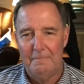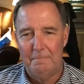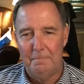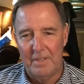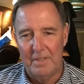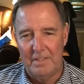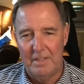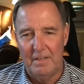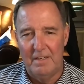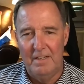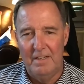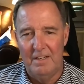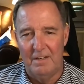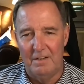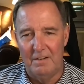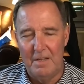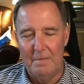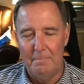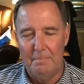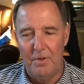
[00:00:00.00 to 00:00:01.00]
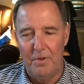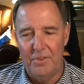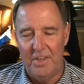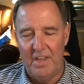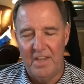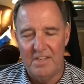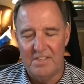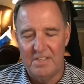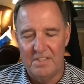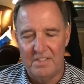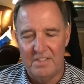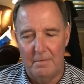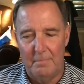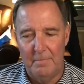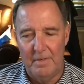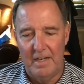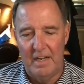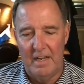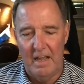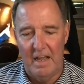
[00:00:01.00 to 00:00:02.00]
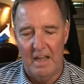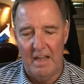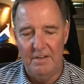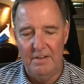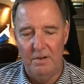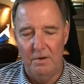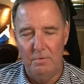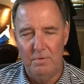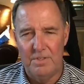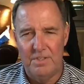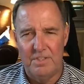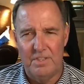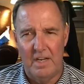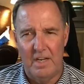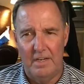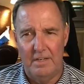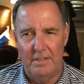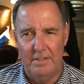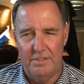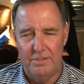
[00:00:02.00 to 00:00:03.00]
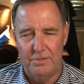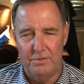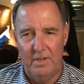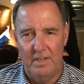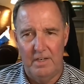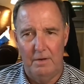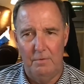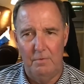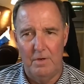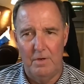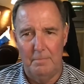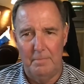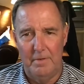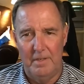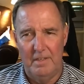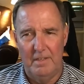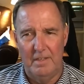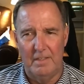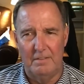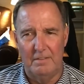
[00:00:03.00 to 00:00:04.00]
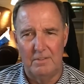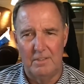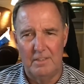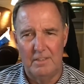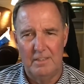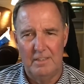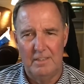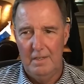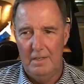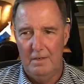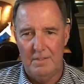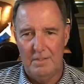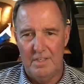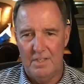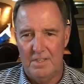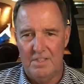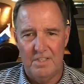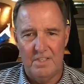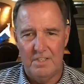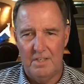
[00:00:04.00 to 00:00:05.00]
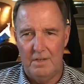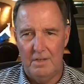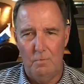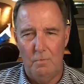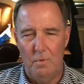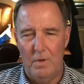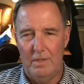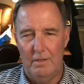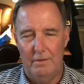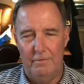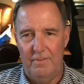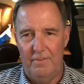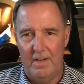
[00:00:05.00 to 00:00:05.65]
But, in both cases, I mean, I know which side of this trade I want to be on, right? It's just like, what?